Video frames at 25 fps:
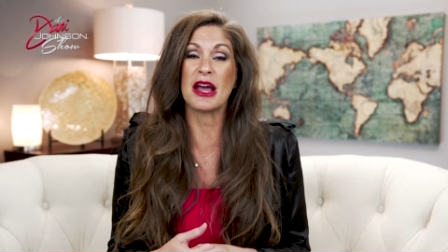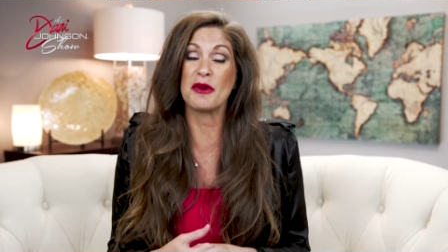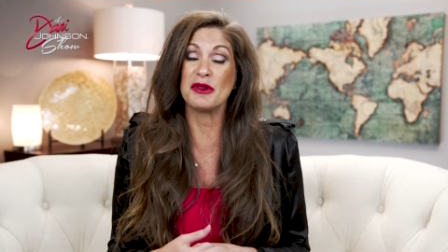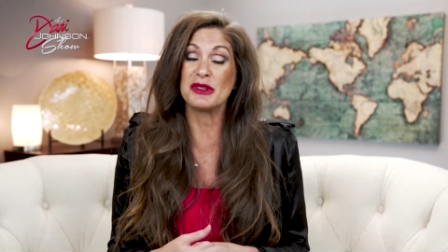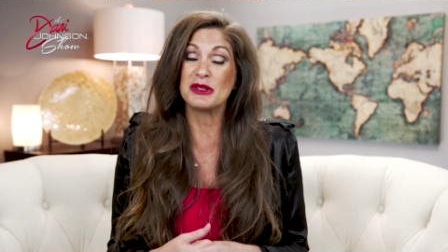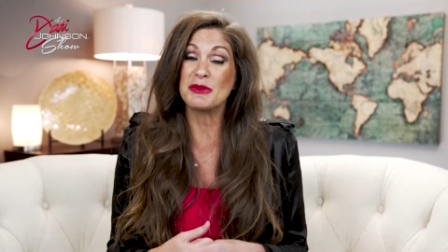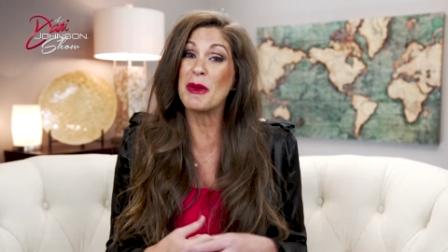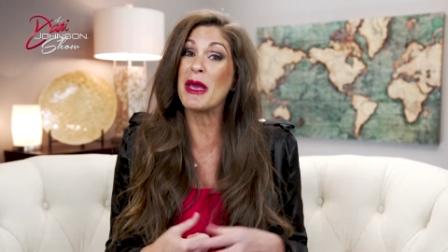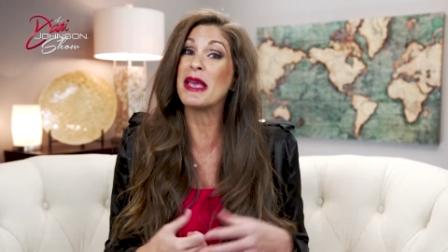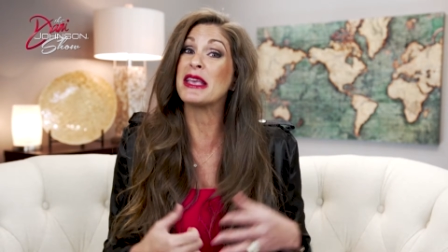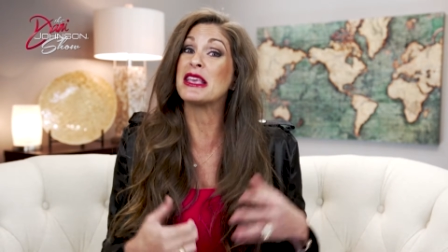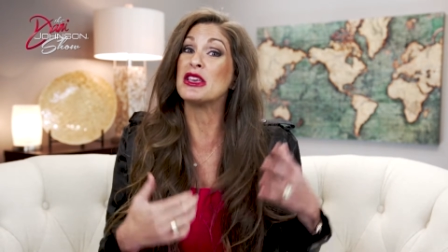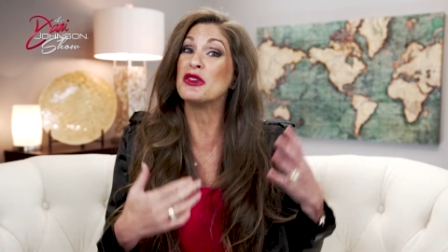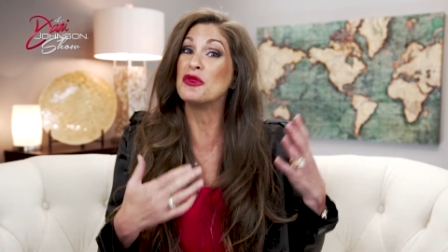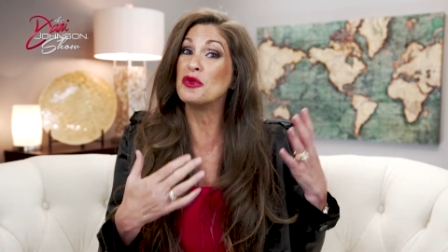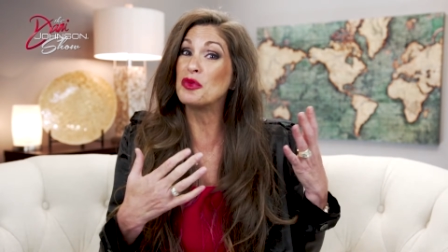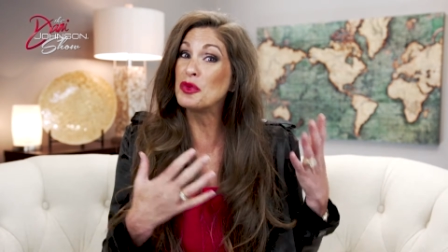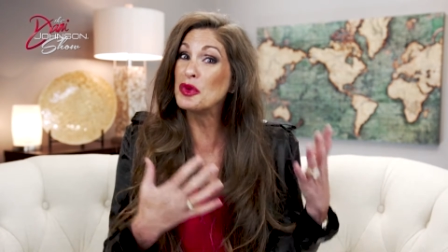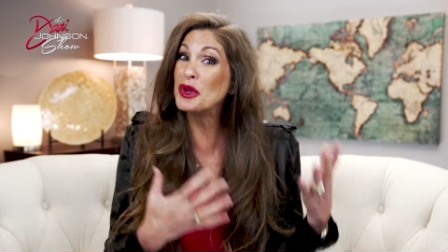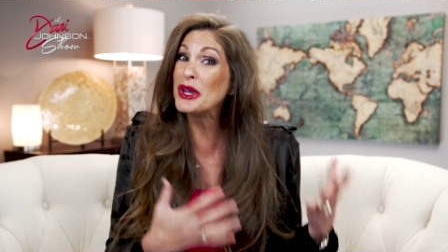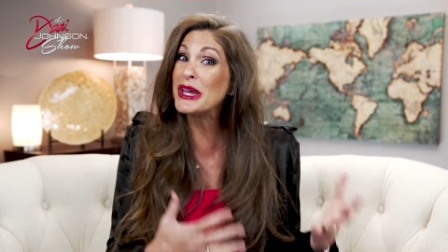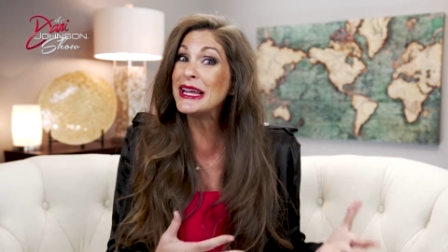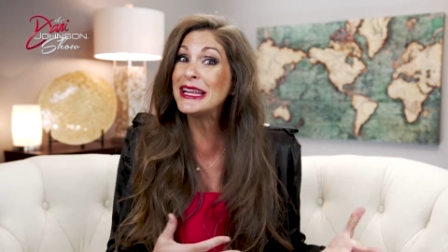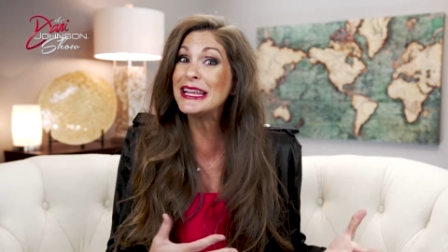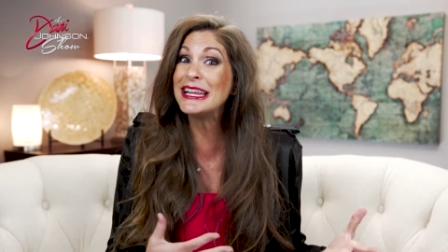I was making
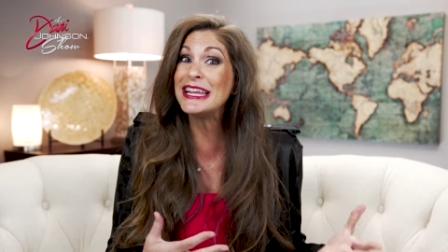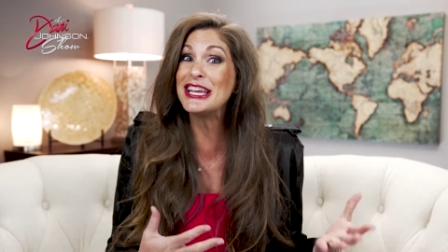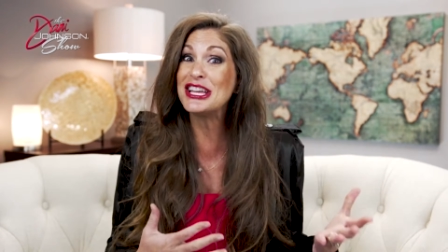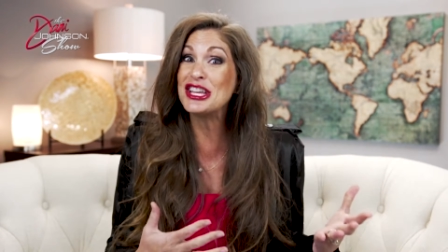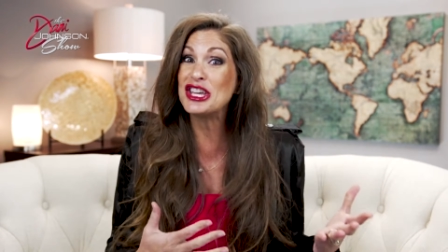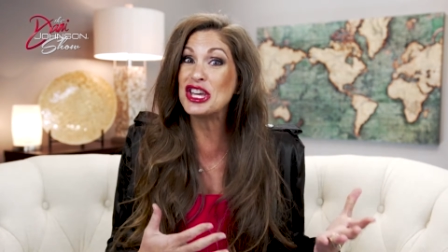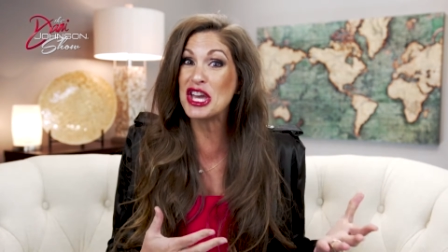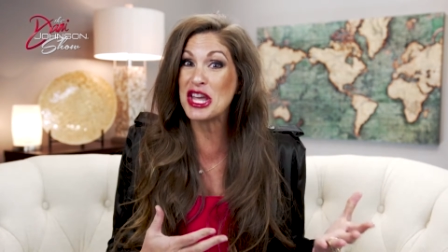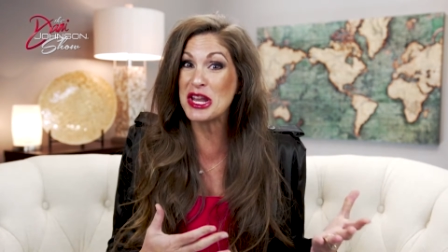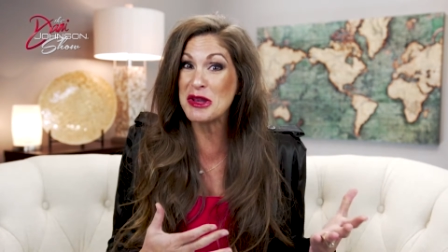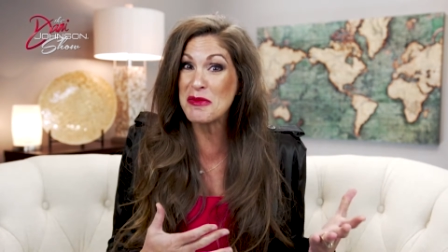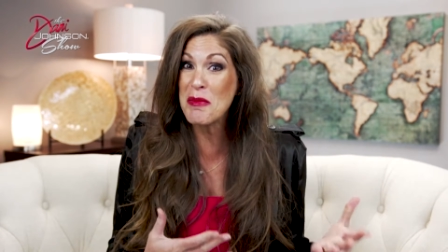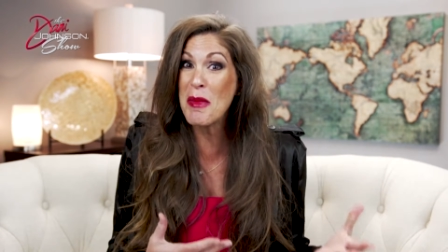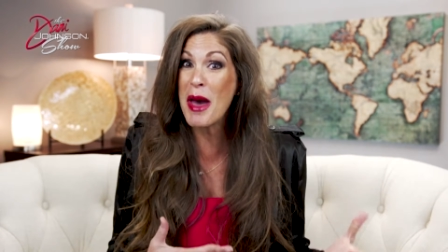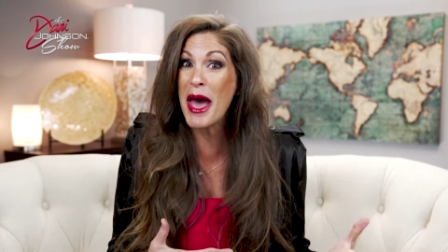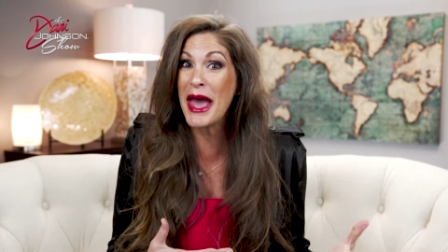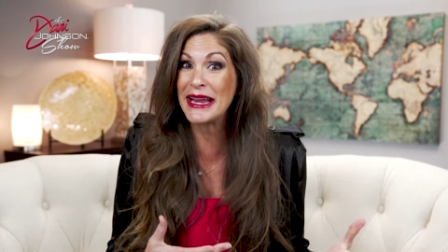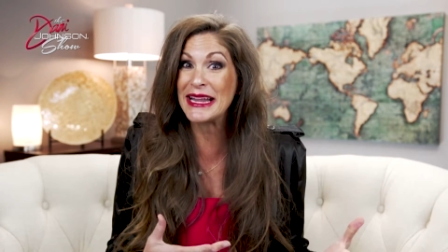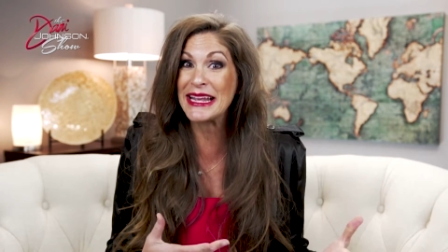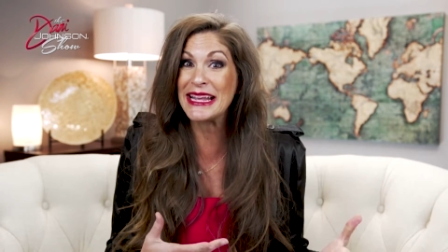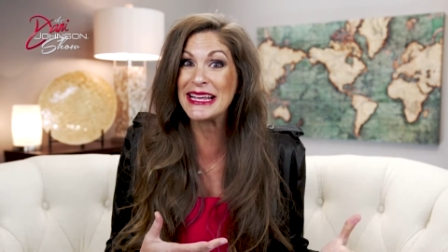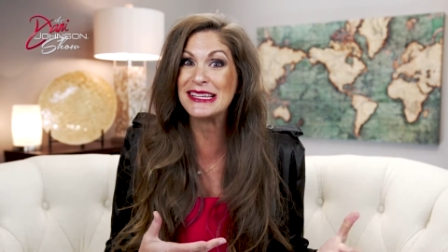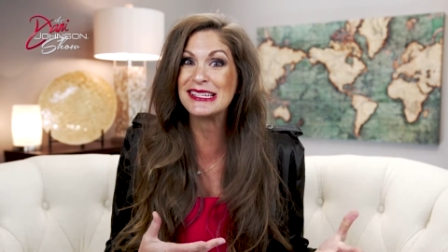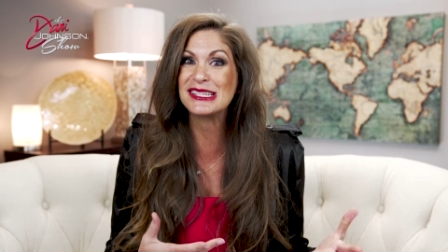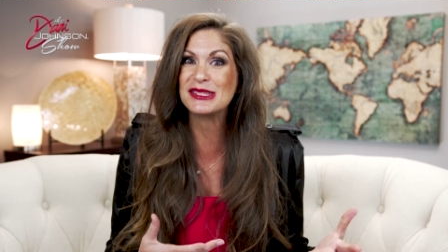really good money,